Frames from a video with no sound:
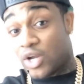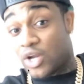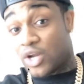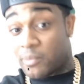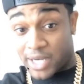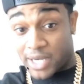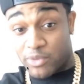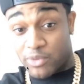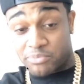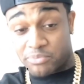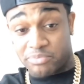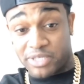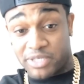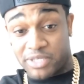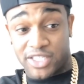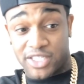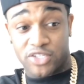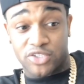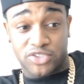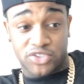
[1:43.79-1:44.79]
So, I mean, that was a
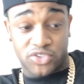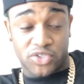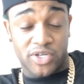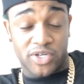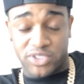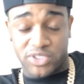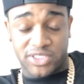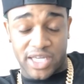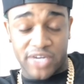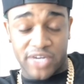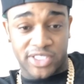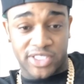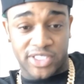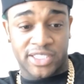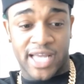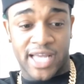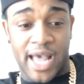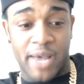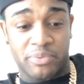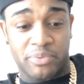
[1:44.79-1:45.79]
big deal. So it was
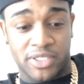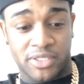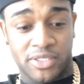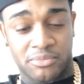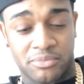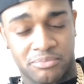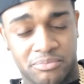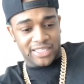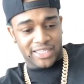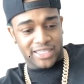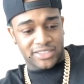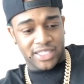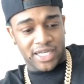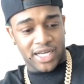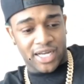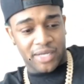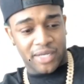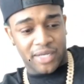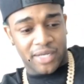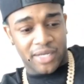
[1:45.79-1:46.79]
definitely happening. At the
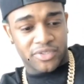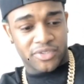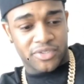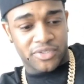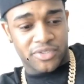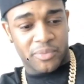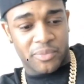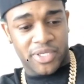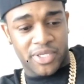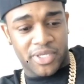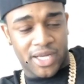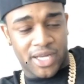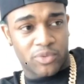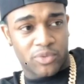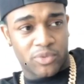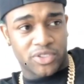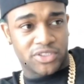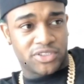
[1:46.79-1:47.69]
time, you know, I mean, I